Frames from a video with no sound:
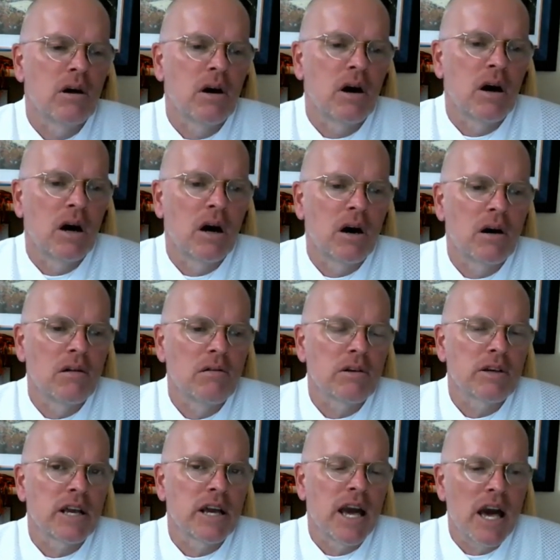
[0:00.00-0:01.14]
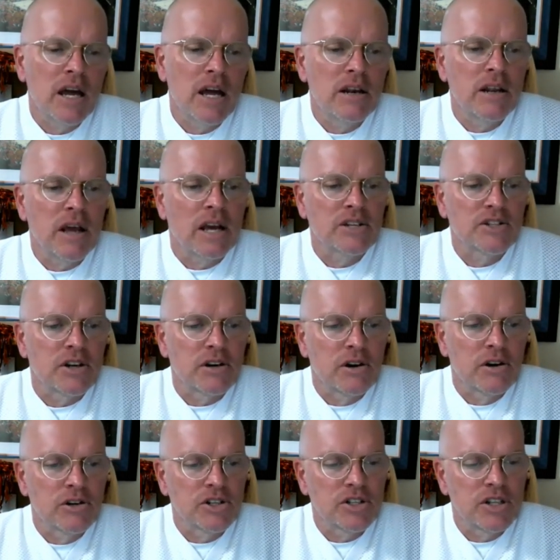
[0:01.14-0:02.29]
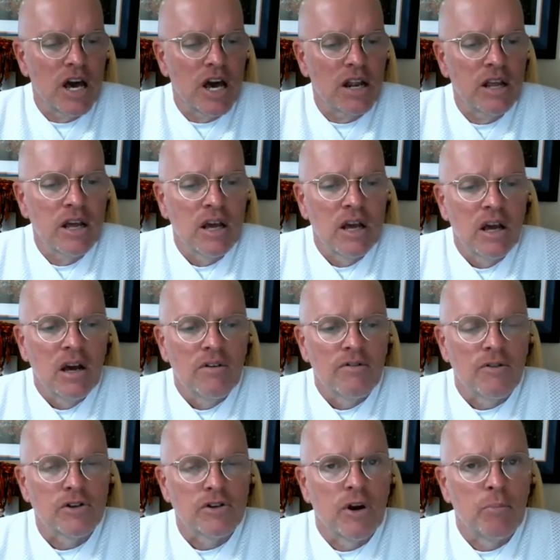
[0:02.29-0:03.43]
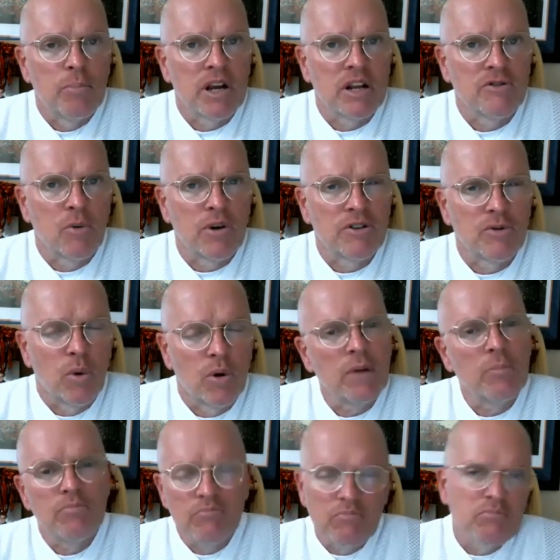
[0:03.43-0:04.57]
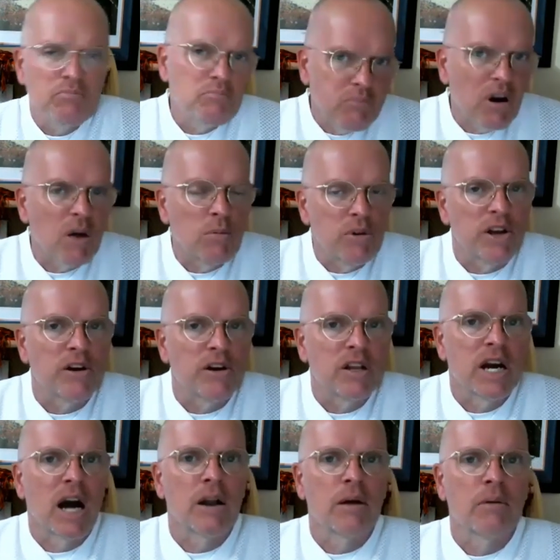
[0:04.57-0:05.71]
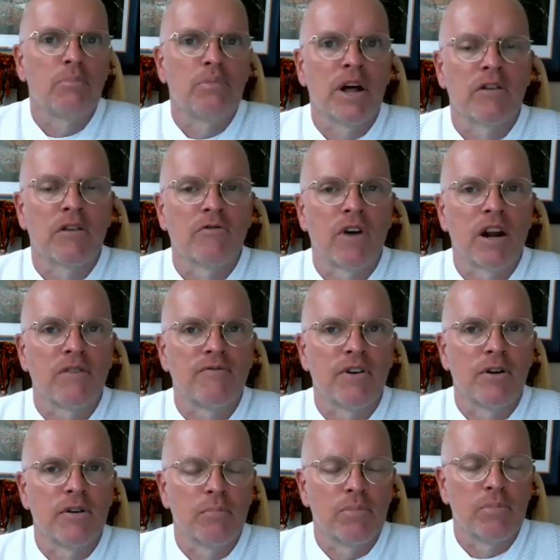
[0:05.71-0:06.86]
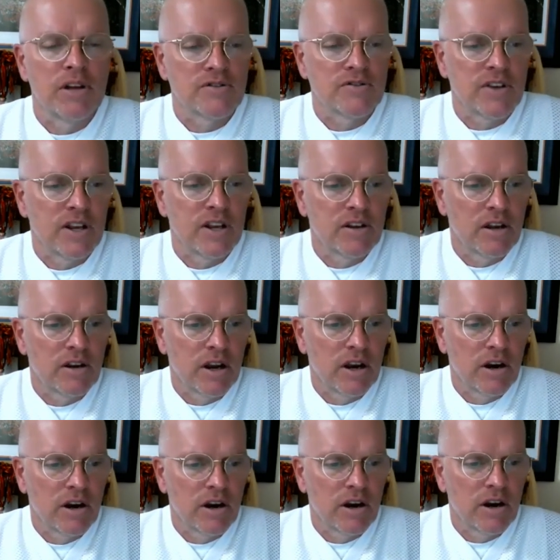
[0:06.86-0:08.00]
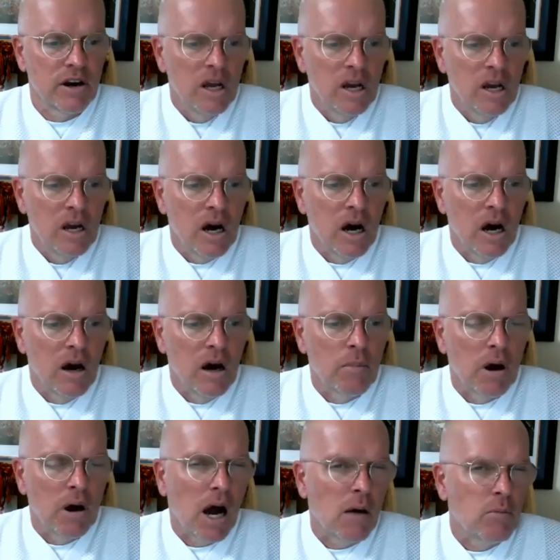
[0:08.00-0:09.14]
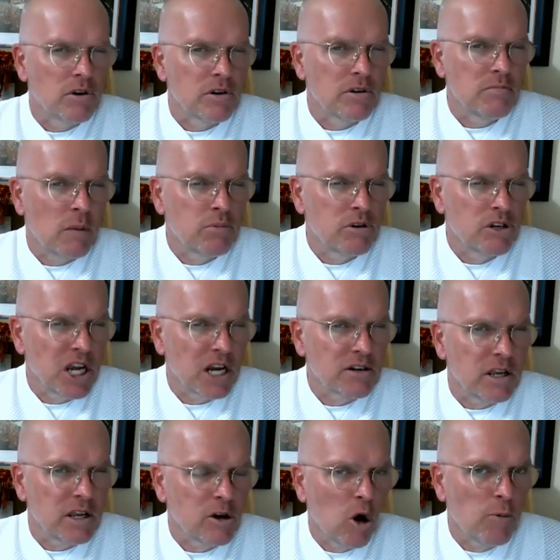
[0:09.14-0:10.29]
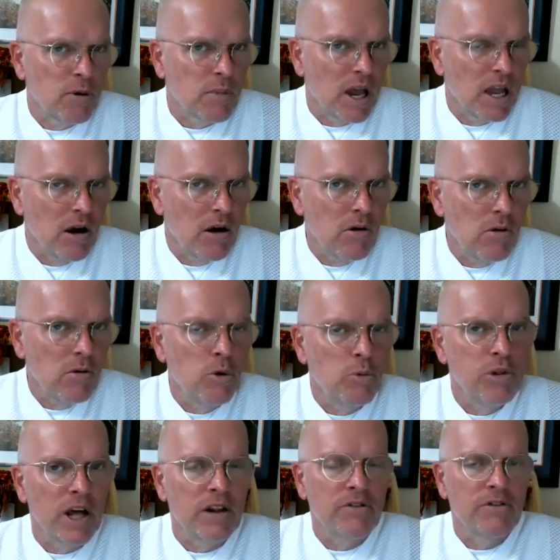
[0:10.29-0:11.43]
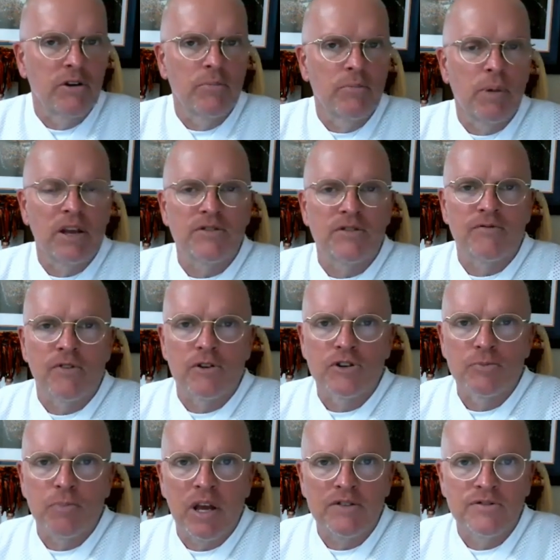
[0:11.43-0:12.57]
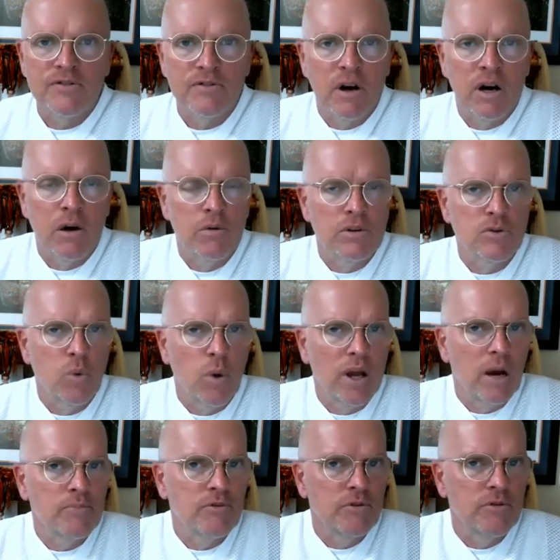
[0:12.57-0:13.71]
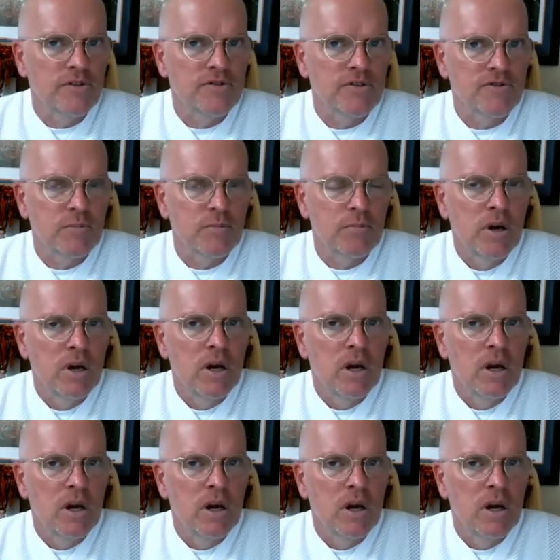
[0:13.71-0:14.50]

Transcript: uh, looking ahead, Heston Kjerstad, first round pick in 2020, probably a good guy to play in right field in place of Santander. Um, I would I'm projecting Coby Mayo, who played third base and first base uh, on his way up through the system,